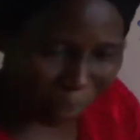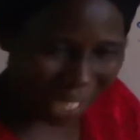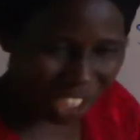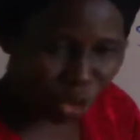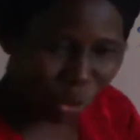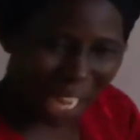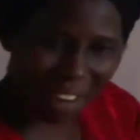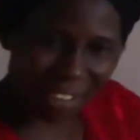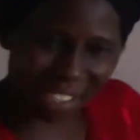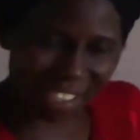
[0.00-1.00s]

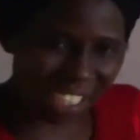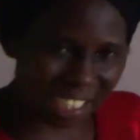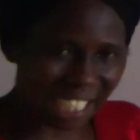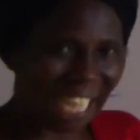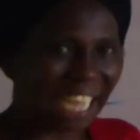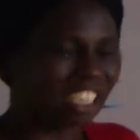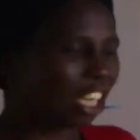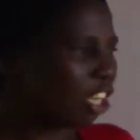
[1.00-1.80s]
particular restricted